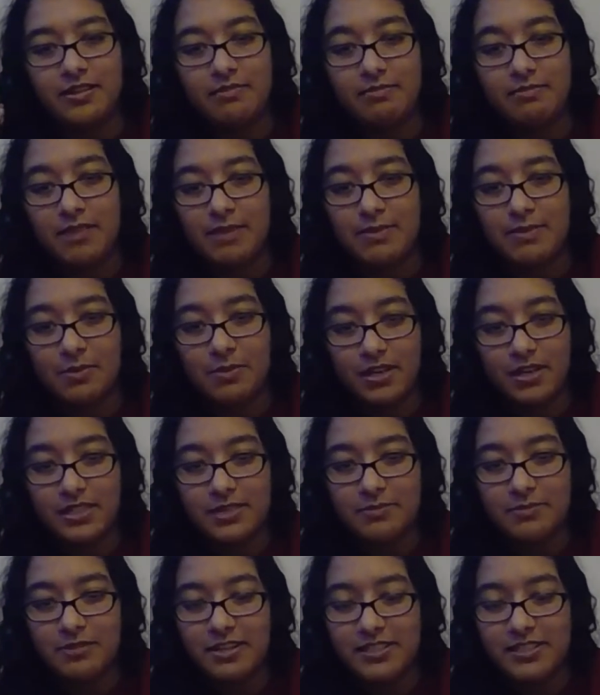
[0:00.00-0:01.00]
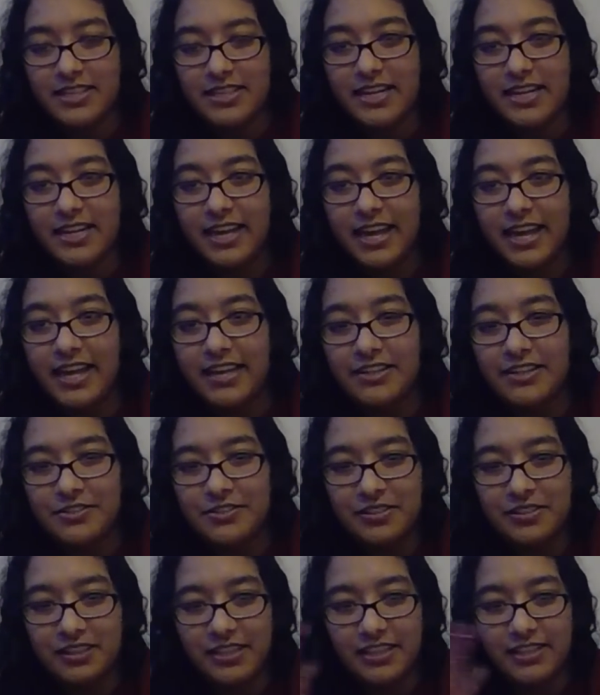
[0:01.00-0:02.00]
maybe wants a prosthetic hand due
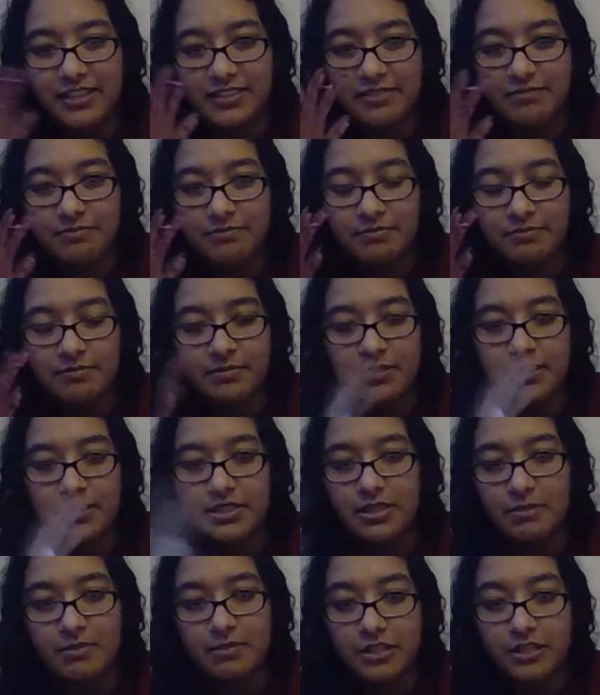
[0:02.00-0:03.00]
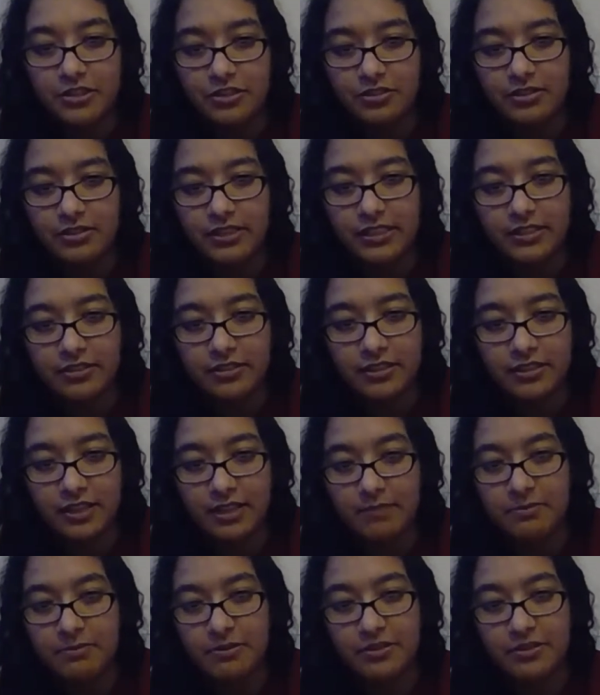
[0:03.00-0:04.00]
to like some injury or like birth